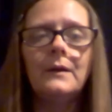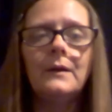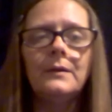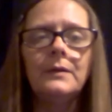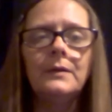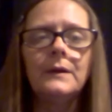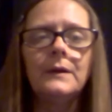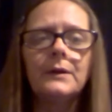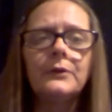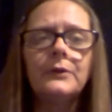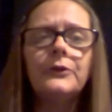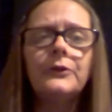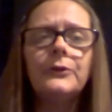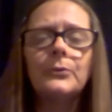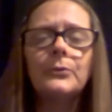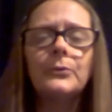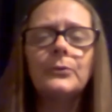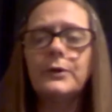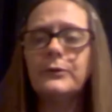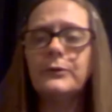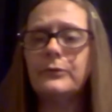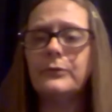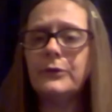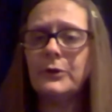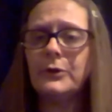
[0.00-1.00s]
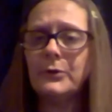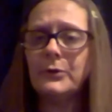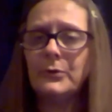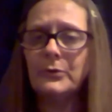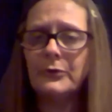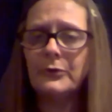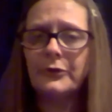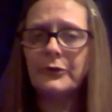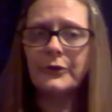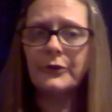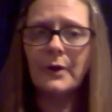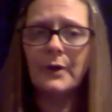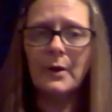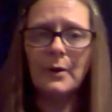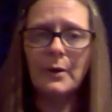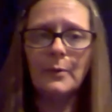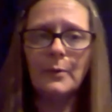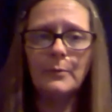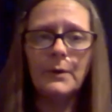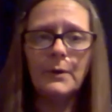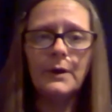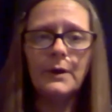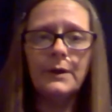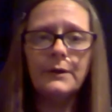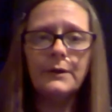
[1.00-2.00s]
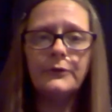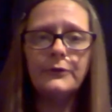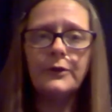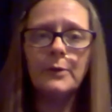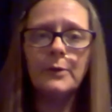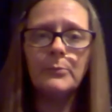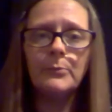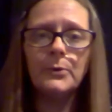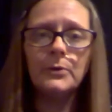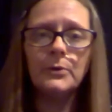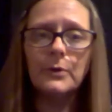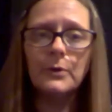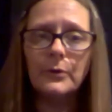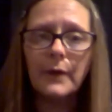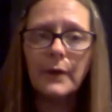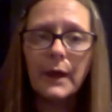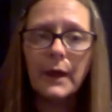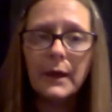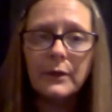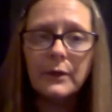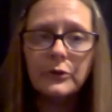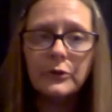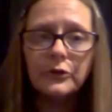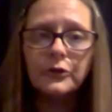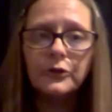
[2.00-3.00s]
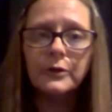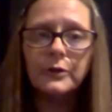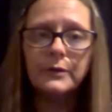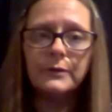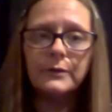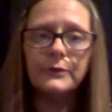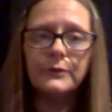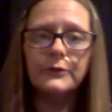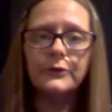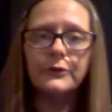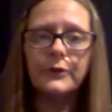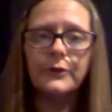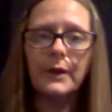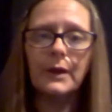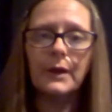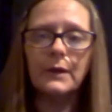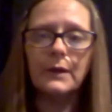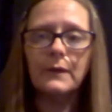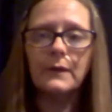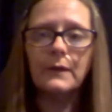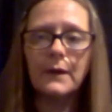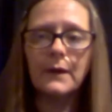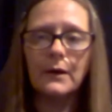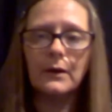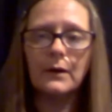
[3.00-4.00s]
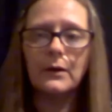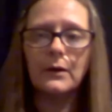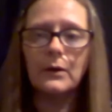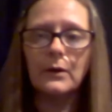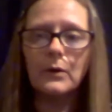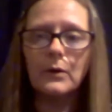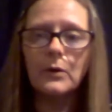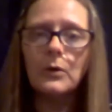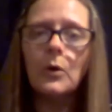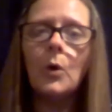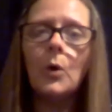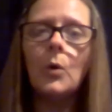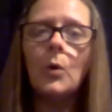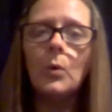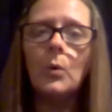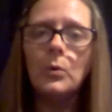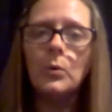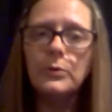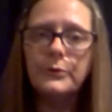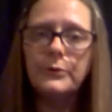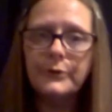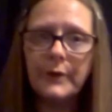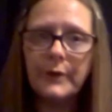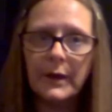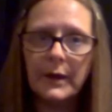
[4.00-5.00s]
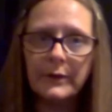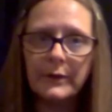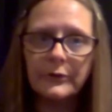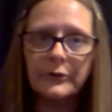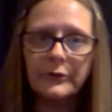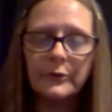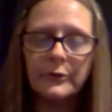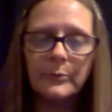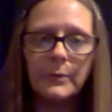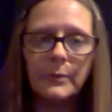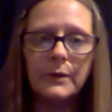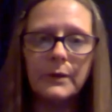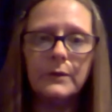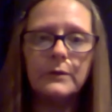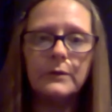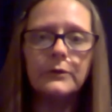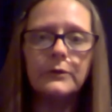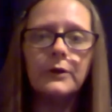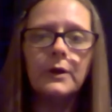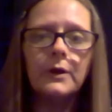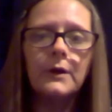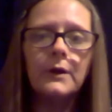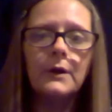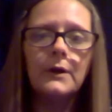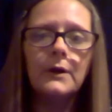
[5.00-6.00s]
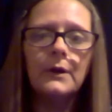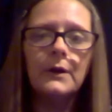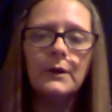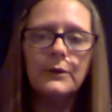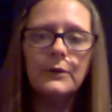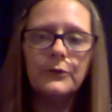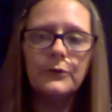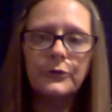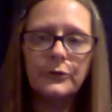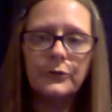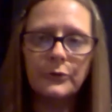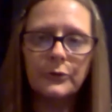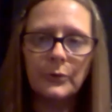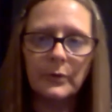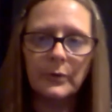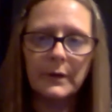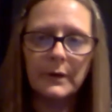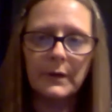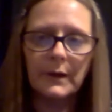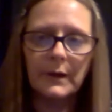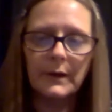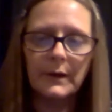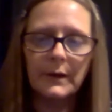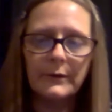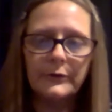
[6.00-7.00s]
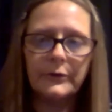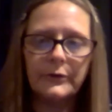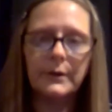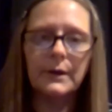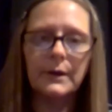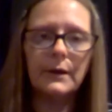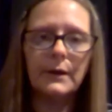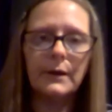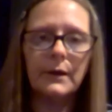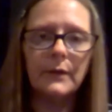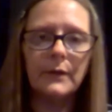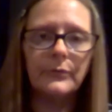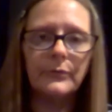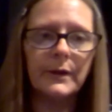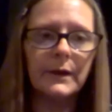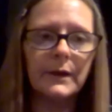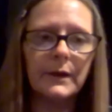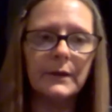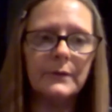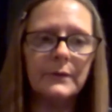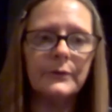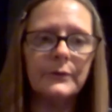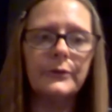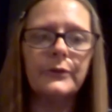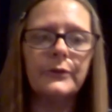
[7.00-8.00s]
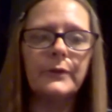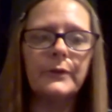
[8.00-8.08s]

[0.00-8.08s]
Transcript: Let us review some temple locations and their Old Testament storyline significance.